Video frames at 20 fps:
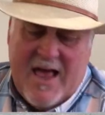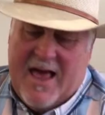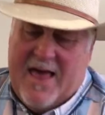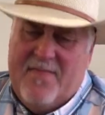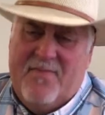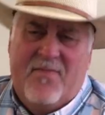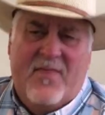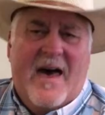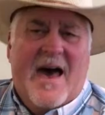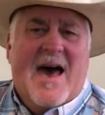
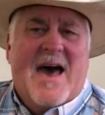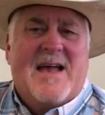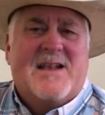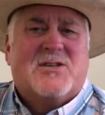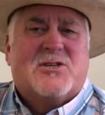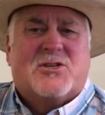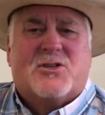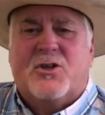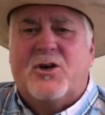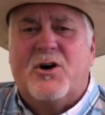and
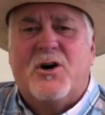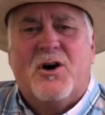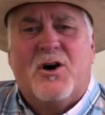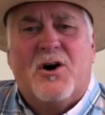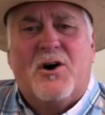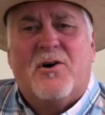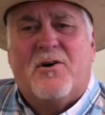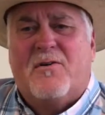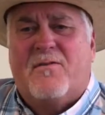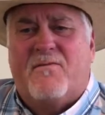that's
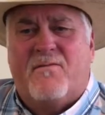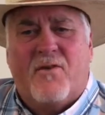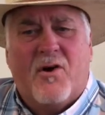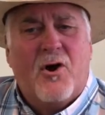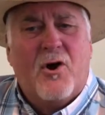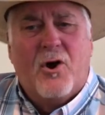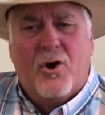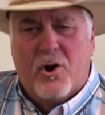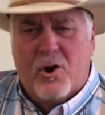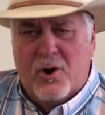the
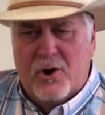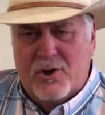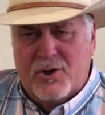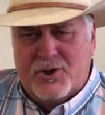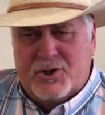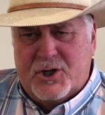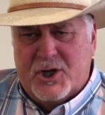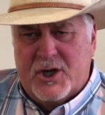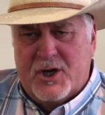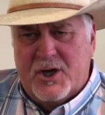
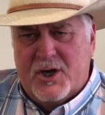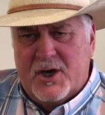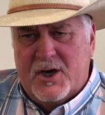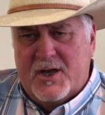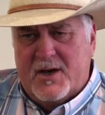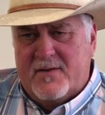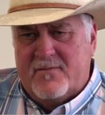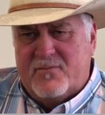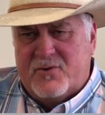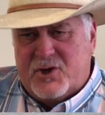
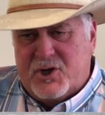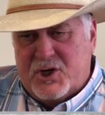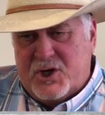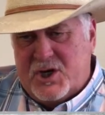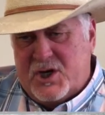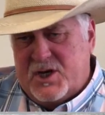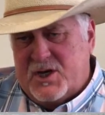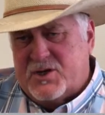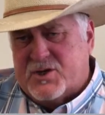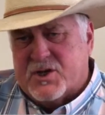version of
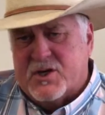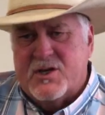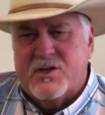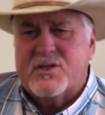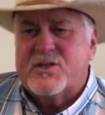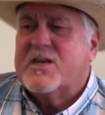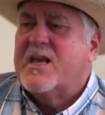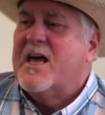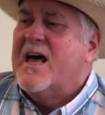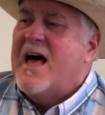Jesus
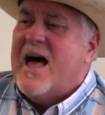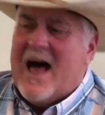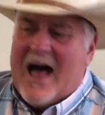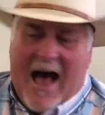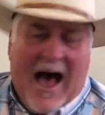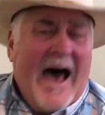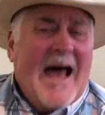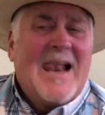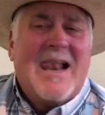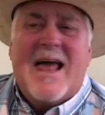
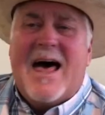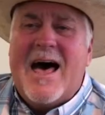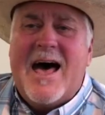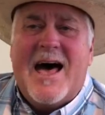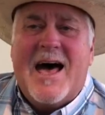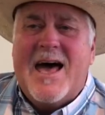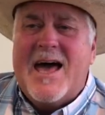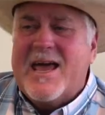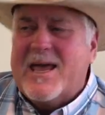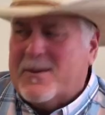I
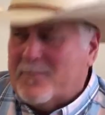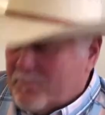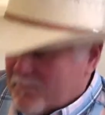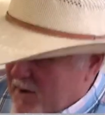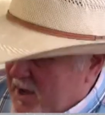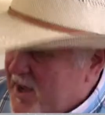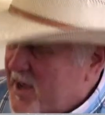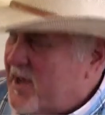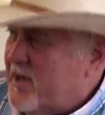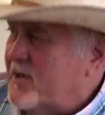like
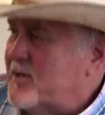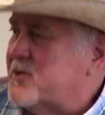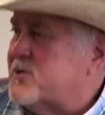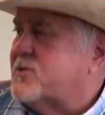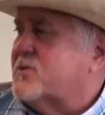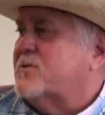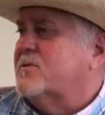best.